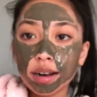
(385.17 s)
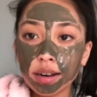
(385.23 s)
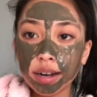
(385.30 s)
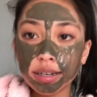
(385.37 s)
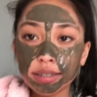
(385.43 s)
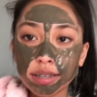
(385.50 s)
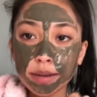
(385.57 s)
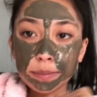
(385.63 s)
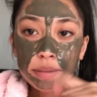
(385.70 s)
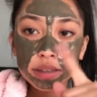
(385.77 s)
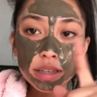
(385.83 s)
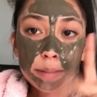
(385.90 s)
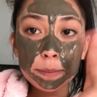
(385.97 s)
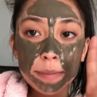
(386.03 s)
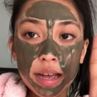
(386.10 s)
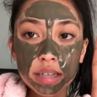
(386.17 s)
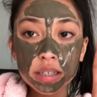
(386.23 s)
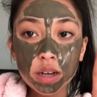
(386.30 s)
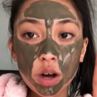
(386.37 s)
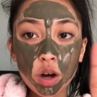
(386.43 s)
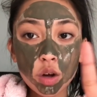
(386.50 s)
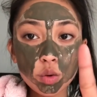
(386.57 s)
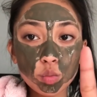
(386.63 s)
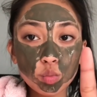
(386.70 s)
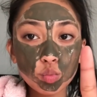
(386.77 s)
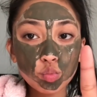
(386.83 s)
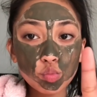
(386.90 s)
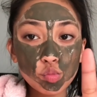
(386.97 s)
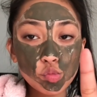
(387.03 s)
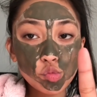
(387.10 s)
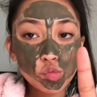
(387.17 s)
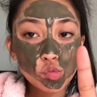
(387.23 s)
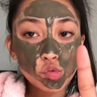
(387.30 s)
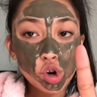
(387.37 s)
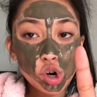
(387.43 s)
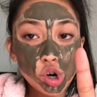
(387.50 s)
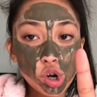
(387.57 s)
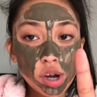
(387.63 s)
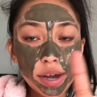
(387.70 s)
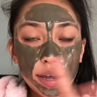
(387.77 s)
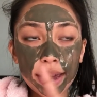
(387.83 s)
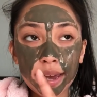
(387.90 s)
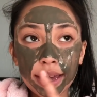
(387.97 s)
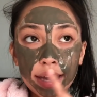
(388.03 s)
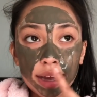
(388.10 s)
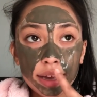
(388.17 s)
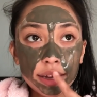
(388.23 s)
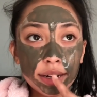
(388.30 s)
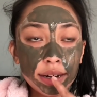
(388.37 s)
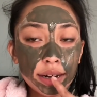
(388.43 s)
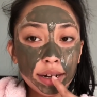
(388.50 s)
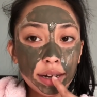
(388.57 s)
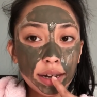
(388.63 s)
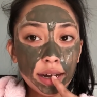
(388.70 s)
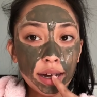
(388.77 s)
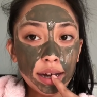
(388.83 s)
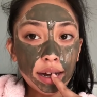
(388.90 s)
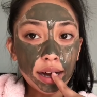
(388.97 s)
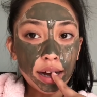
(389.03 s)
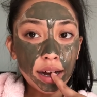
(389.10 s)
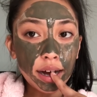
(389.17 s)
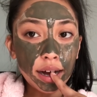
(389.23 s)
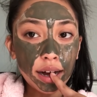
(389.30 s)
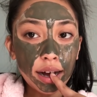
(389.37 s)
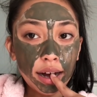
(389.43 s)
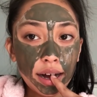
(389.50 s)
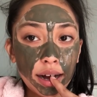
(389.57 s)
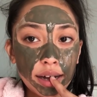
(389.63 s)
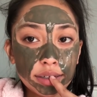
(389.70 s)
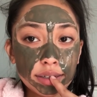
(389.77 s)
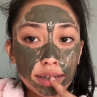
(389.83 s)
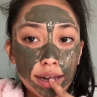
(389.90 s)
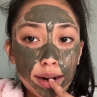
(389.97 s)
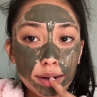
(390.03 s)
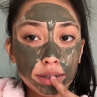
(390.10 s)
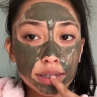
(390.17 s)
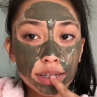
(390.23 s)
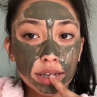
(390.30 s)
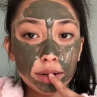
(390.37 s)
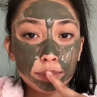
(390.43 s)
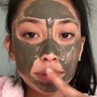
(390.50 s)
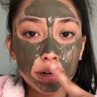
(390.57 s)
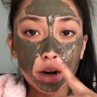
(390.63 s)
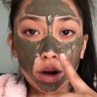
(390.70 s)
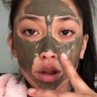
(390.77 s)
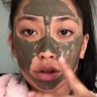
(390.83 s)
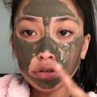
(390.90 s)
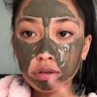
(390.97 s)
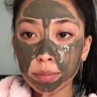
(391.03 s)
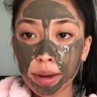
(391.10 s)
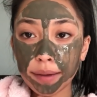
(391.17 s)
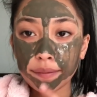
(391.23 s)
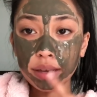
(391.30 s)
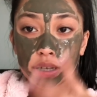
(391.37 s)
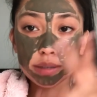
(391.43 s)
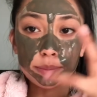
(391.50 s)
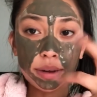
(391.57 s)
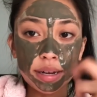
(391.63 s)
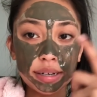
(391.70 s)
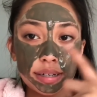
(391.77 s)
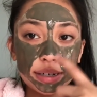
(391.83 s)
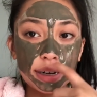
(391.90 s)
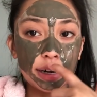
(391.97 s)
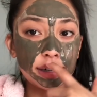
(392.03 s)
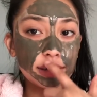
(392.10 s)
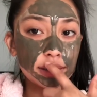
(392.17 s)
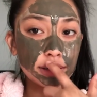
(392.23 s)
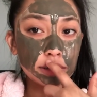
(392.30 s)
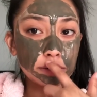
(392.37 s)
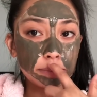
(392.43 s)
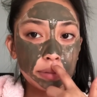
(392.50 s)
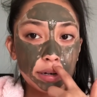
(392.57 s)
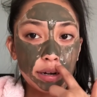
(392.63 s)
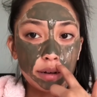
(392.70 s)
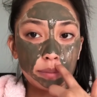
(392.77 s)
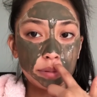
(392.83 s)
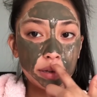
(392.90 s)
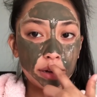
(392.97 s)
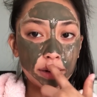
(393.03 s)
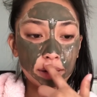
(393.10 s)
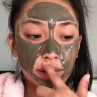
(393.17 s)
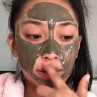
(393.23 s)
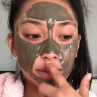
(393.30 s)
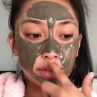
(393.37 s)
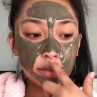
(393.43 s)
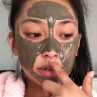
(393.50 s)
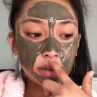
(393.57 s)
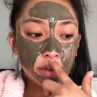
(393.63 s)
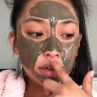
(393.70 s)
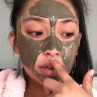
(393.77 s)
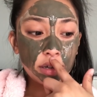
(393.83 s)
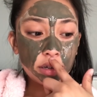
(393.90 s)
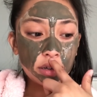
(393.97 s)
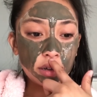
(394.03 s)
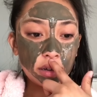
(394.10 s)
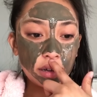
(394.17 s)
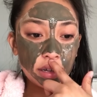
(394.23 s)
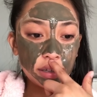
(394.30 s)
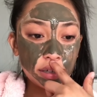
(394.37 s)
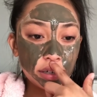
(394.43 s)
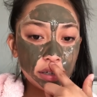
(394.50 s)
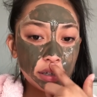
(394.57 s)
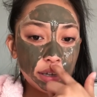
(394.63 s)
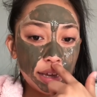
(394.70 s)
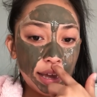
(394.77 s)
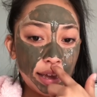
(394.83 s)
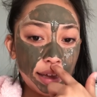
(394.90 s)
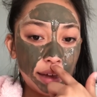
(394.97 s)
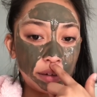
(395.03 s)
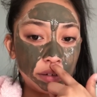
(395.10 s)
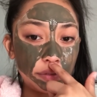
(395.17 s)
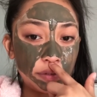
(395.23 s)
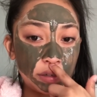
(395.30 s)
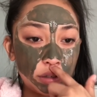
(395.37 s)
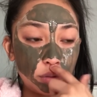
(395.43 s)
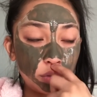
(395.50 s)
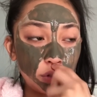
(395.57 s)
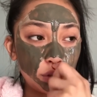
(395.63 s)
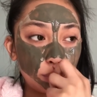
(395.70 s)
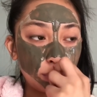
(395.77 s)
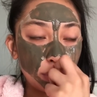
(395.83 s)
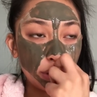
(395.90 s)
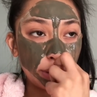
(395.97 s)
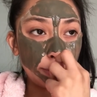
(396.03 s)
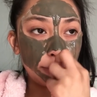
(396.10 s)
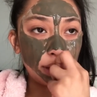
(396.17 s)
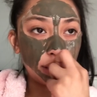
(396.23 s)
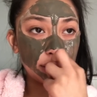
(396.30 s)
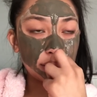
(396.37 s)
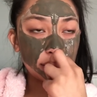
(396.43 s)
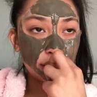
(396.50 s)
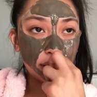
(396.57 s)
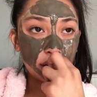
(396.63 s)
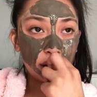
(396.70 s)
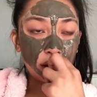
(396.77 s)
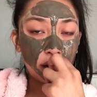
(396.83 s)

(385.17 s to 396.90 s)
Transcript: Okay, so I put the mask on, and I said I wasn't gonna put it all over my face, but I did. I just didn't put it up here, cause I literally hate how it feels when you put a mask like